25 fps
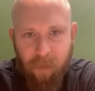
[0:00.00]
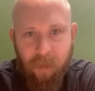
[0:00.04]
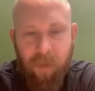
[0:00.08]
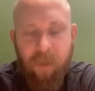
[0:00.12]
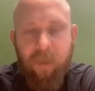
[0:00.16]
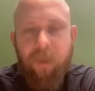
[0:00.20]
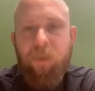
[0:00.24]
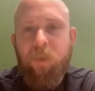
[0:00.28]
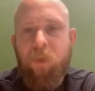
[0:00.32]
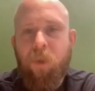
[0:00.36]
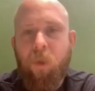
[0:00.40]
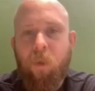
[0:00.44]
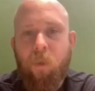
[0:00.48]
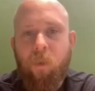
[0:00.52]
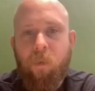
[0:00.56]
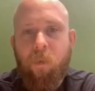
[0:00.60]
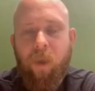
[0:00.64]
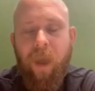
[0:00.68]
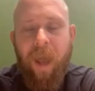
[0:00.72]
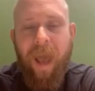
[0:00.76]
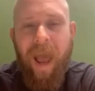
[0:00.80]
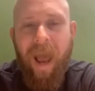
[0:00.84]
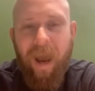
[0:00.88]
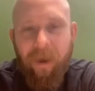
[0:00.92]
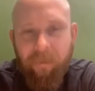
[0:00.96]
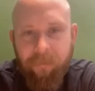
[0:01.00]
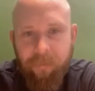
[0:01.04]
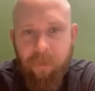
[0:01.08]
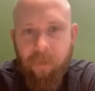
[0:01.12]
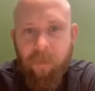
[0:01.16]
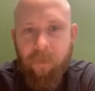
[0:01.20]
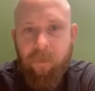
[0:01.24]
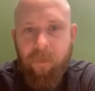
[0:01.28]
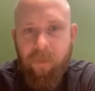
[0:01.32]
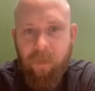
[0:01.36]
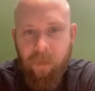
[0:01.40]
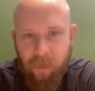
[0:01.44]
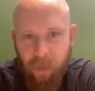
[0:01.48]
Mm-hmm. So
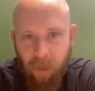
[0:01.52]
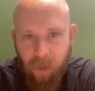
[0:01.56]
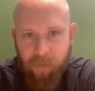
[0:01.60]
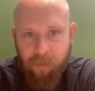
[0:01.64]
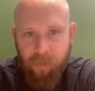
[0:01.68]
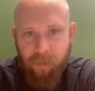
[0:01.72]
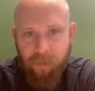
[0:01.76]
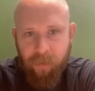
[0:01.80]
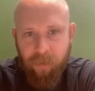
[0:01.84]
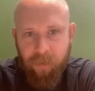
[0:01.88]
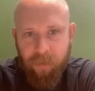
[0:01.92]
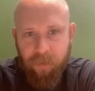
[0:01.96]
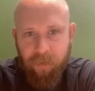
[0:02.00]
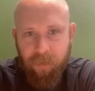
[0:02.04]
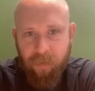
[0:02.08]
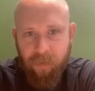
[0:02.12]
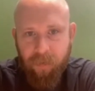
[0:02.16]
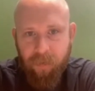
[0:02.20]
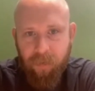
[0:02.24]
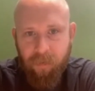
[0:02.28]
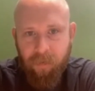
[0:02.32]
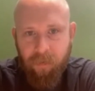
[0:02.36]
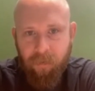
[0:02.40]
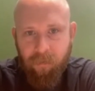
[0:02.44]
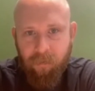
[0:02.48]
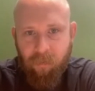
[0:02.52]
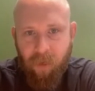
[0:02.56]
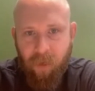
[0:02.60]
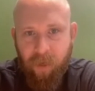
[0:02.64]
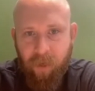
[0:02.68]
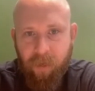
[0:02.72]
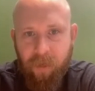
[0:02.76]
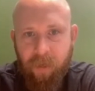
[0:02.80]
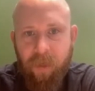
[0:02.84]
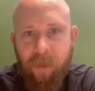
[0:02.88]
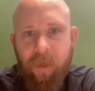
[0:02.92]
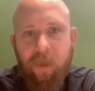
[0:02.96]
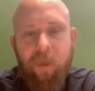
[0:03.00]
after deductions. Right.
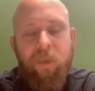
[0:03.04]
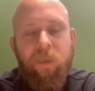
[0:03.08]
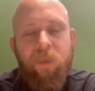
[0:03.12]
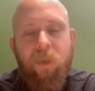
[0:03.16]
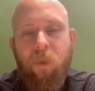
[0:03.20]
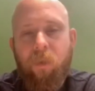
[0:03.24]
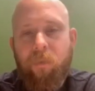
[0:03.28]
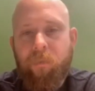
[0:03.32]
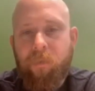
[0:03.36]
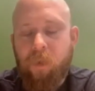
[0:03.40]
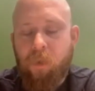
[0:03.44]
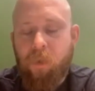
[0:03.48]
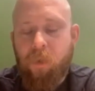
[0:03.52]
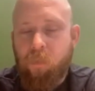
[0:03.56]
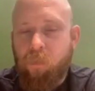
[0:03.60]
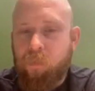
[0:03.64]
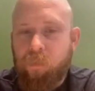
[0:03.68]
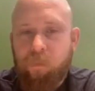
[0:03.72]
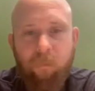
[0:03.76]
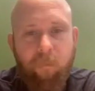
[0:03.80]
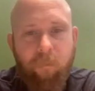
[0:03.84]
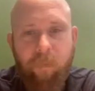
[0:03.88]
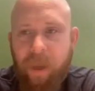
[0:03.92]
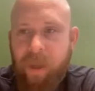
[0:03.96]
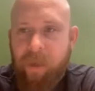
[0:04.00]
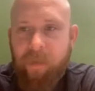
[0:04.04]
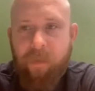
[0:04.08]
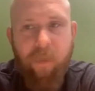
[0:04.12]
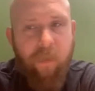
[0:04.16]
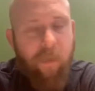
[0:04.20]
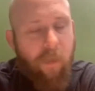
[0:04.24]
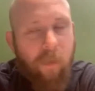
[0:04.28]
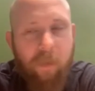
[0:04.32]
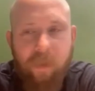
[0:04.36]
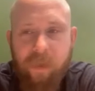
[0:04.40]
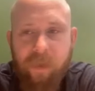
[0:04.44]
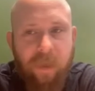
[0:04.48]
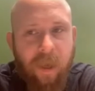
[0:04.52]
So if you made
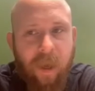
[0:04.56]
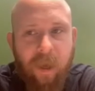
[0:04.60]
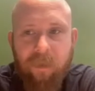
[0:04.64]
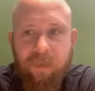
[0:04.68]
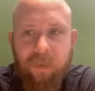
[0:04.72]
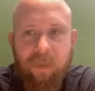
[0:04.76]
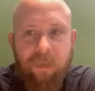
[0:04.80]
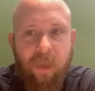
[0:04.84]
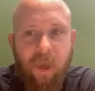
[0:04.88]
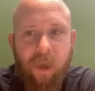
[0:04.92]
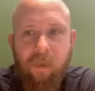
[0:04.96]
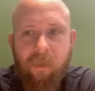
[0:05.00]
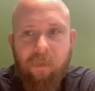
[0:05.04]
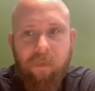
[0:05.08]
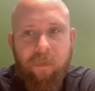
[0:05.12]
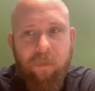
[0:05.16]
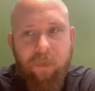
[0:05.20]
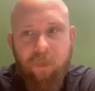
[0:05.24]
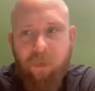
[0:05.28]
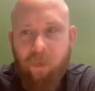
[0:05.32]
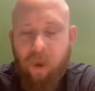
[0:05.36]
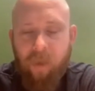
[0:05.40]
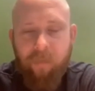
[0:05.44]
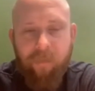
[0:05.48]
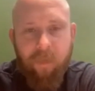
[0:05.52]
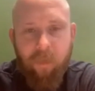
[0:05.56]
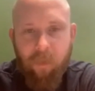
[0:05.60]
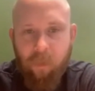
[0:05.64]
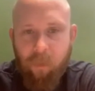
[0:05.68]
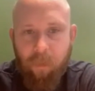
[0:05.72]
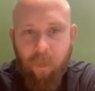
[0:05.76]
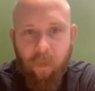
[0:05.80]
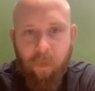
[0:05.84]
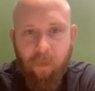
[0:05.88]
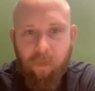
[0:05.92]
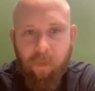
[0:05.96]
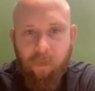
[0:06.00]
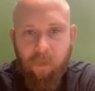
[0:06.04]
$30,000 driving
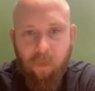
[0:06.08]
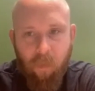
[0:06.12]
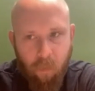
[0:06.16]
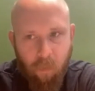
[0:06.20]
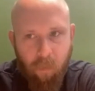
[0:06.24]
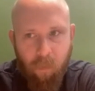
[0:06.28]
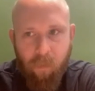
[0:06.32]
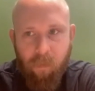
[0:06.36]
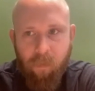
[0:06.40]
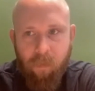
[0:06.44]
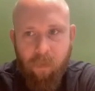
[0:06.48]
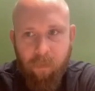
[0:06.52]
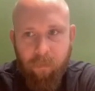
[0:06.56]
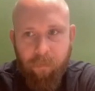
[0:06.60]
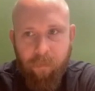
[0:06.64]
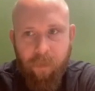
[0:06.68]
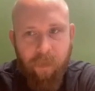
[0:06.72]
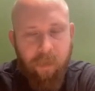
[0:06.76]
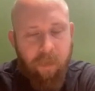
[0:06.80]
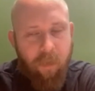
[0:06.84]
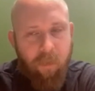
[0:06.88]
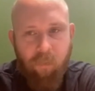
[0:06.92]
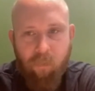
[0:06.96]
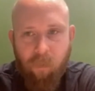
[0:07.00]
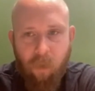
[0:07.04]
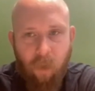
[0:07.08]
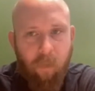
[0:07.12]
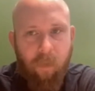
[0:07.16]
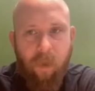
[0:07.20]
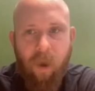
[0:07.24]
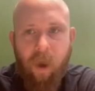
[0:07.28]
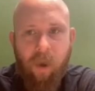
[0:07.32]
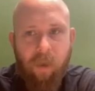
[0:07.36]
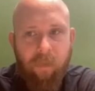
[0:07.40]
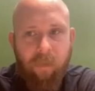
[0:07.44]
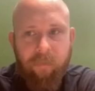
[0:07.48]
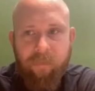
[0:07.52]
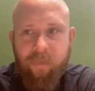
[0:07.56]
Uber, cool, but you wrote
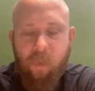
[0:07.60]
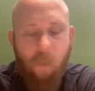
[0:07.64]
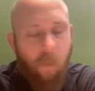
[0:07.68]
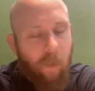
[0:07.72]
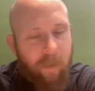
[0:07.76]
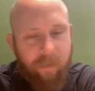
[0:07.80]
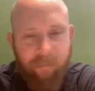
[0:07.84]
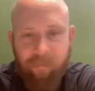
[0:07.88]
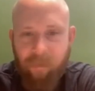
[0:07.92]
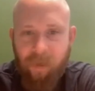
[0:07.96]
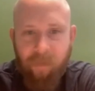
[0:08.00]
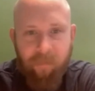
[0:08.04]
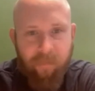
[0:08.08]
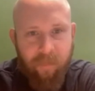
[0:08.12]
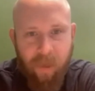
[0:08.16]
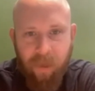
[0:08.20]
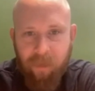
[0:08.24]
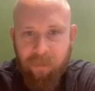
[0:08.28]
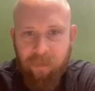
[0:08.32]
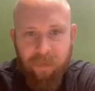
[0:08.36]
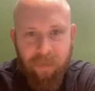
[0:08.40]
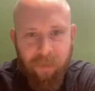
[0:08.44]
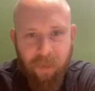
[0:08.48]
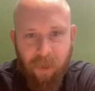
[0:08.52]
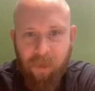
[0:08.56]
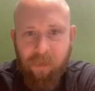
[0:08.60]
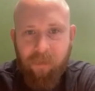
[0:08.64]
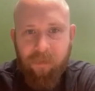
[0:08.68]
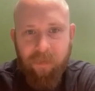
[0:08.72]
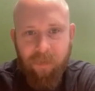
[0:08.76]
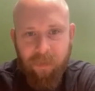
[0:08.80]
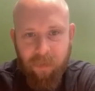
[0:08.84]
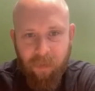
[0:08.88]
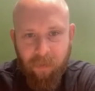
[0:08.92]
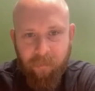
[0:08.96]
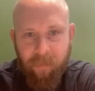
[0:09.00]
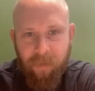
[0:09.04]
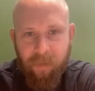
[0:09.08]
off $25,000
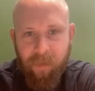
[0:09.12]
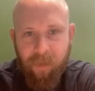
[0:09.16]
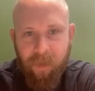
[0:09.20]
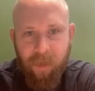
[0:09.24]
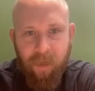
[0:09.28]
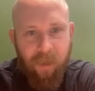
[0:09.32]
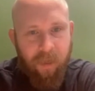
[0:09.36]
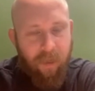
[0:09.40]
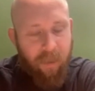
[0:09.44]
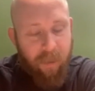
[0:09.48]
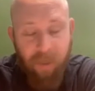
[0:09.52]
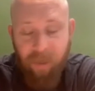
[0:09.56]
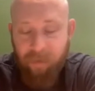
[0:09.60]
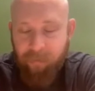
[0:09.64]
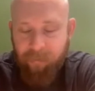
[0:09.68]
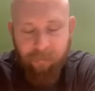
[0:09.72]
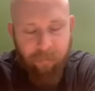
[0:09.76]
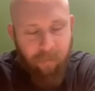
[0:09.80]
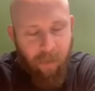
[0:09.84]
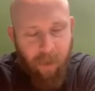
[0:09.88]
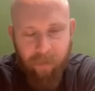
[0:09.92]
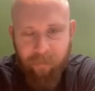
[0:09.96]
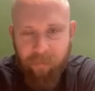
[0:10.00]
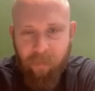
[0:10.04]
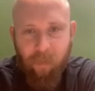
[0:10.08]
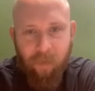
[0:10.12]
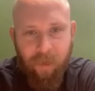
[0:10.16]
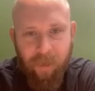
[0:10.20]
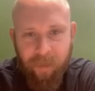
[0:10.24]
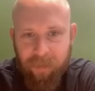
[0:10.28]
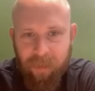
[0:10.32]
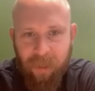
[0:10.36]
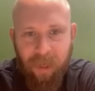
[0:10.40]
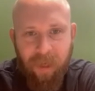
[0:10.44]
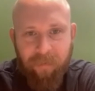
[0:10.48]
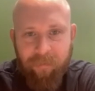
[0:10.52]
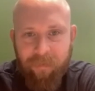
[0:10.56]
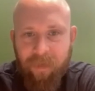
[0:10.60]
of it, you got $5,000
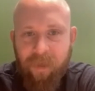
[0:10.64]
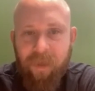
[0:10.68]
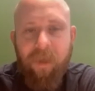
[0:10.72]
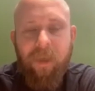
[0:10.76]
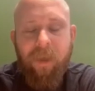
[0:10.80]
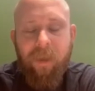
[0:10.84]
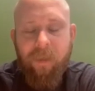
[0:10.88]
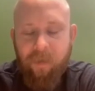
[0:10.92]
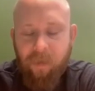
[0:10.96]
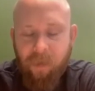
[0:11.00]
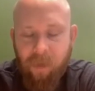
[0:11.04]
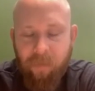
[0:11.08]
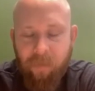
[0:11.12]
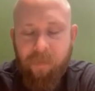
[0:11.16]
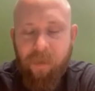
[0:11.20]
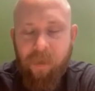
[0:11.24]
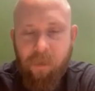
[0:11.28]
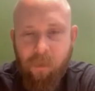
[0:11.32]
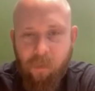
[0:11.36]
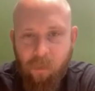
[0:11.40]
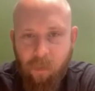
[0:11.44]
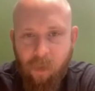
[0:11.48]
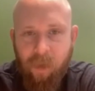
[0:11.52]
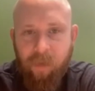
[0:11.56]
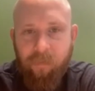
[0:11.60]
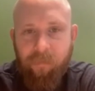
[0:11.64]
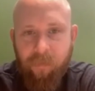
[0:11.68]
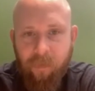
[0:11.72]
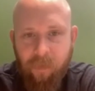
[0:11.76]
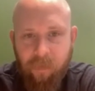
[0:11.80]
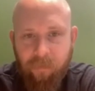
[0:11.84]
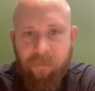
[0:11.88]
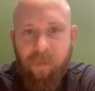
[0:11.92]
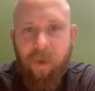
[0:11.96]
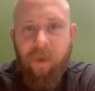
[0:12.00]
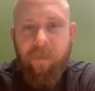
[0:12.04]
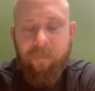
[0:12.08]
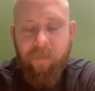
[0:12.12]
left. They're giving you credit for the
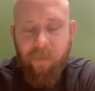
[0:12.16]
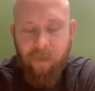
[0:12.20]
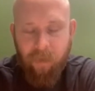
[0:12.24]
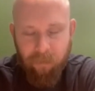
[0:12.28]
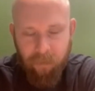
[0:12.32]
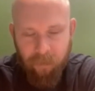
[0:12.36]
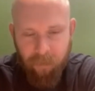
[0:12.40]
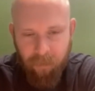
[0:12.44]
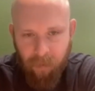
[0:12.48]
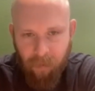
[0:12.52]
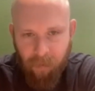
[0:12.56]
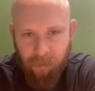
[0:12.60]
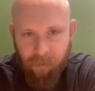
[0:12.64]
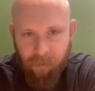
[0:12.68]
$5,000.